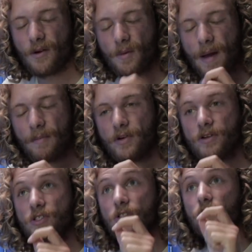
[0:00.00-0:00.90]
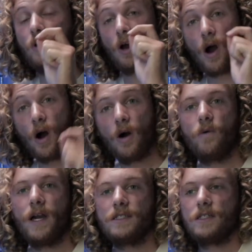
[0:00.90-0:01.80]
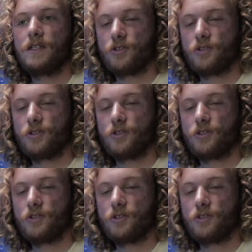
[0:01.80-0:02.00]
Remember to always